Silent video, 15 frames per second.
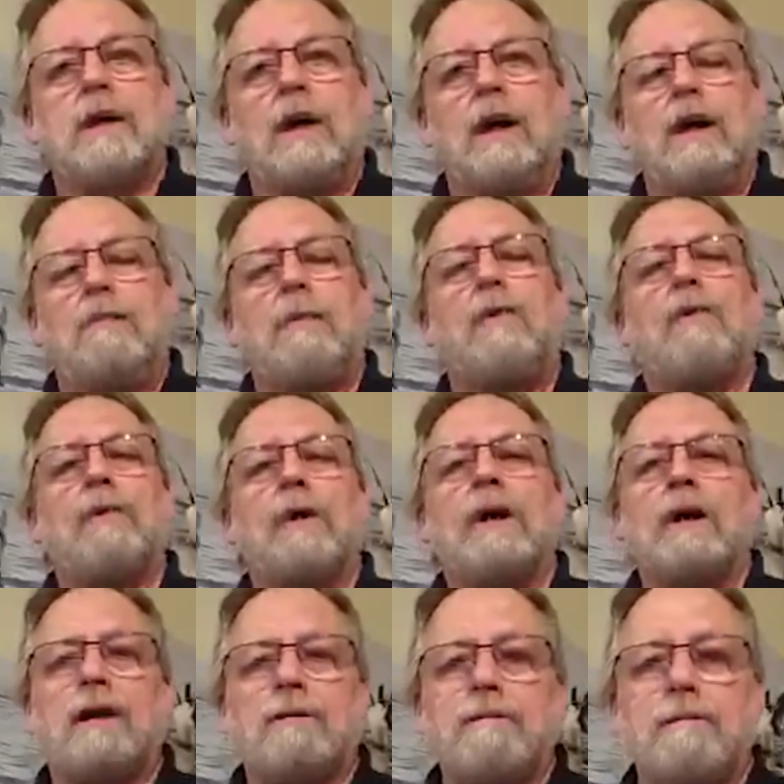
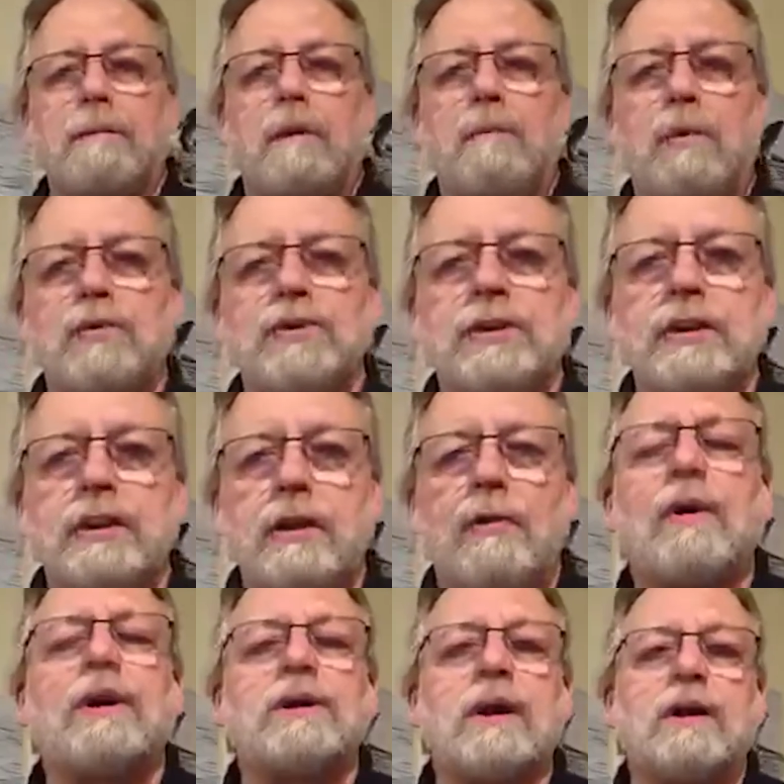But mostly I
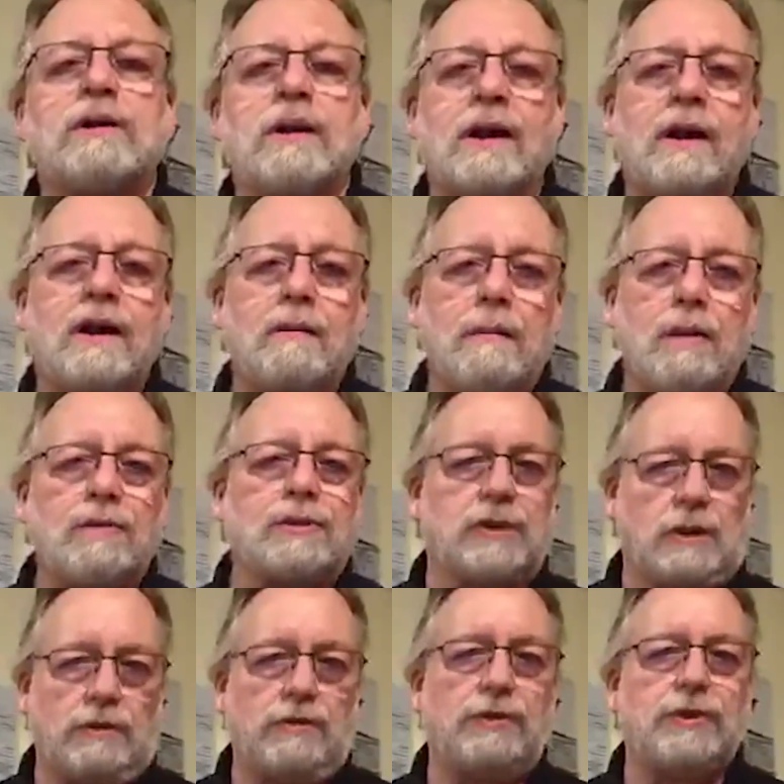want to talk today about
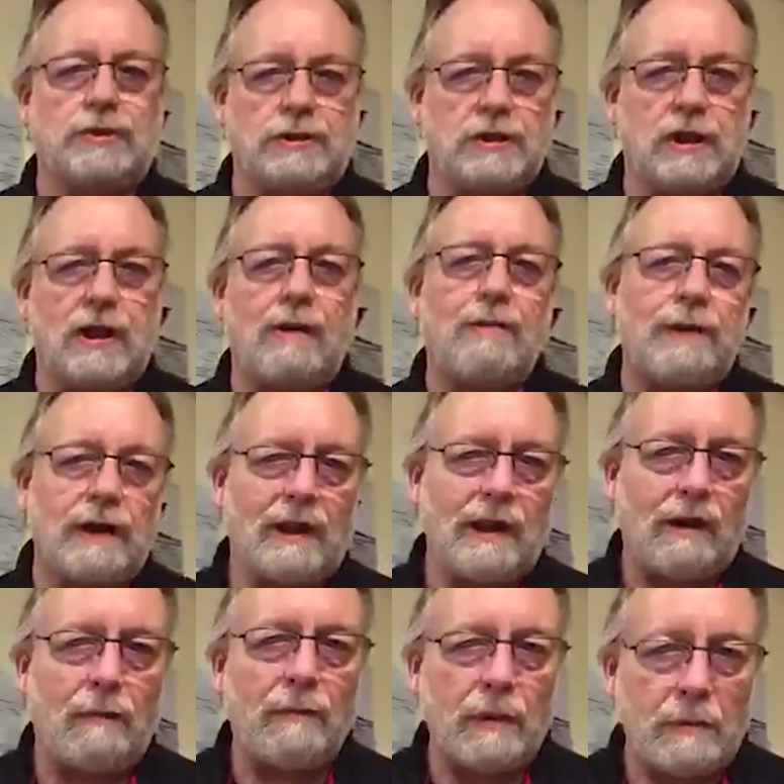solutions and how we can
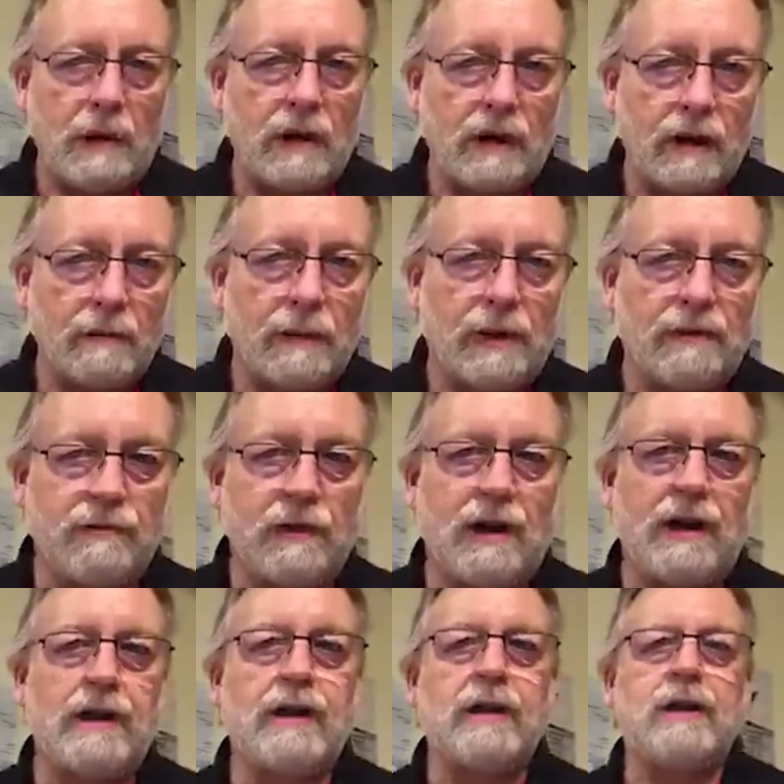help the monarch
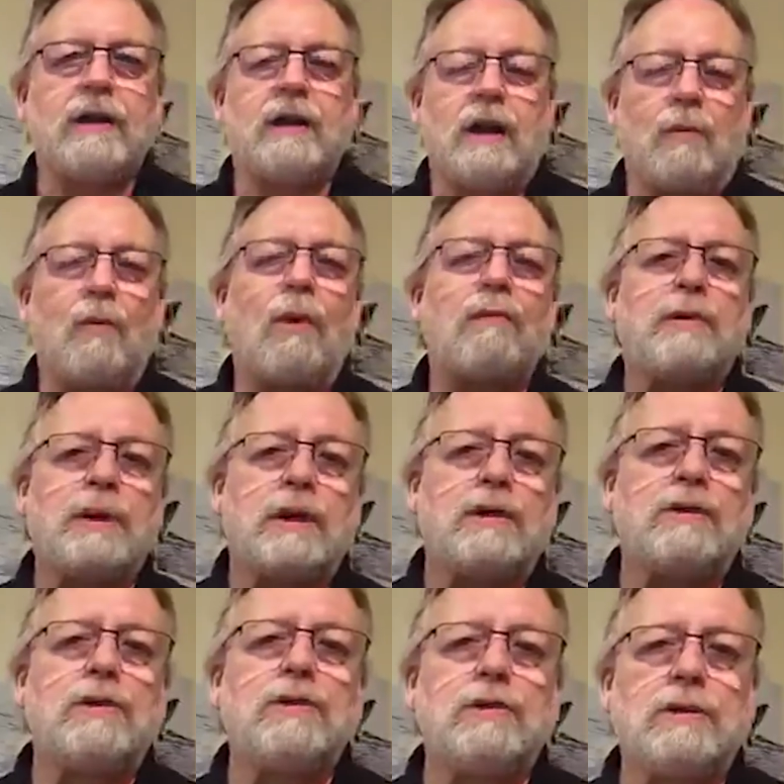butterfly and what we can
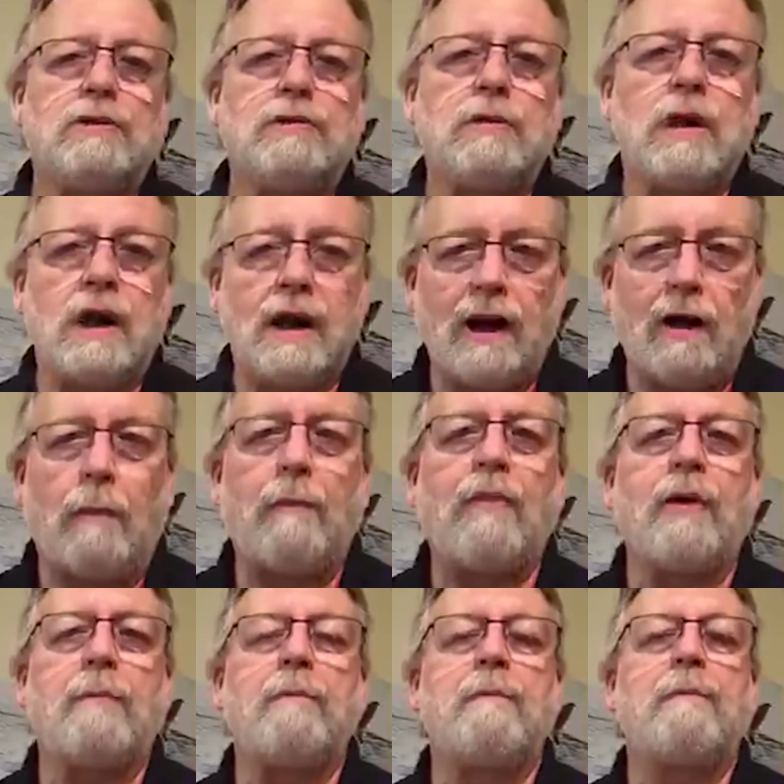do to help
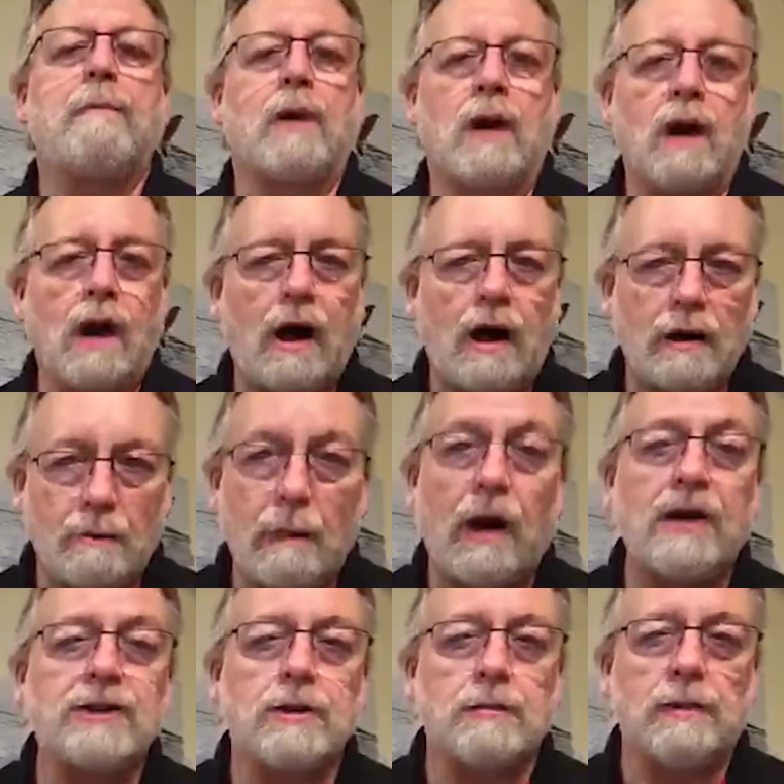them
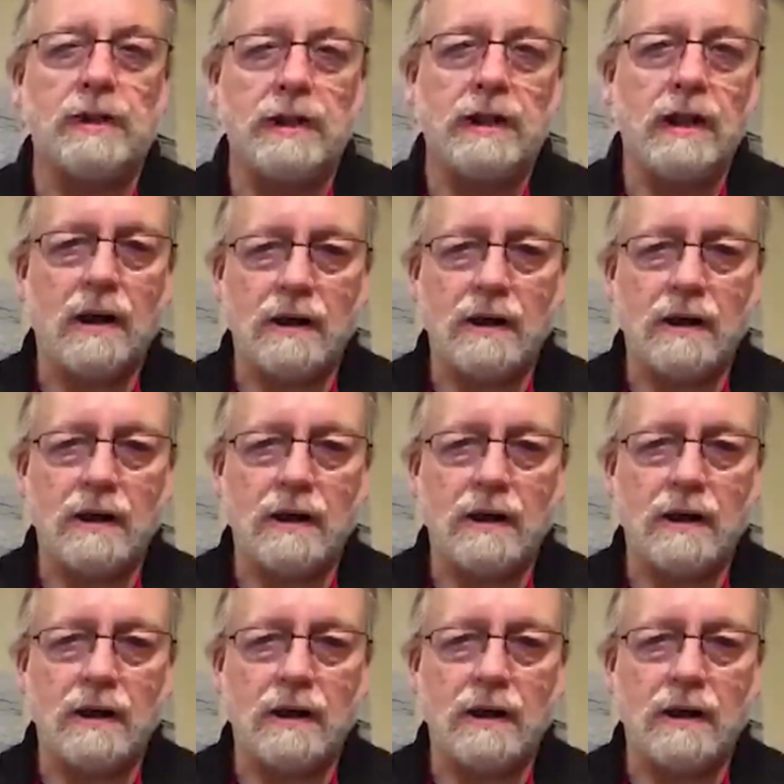possibly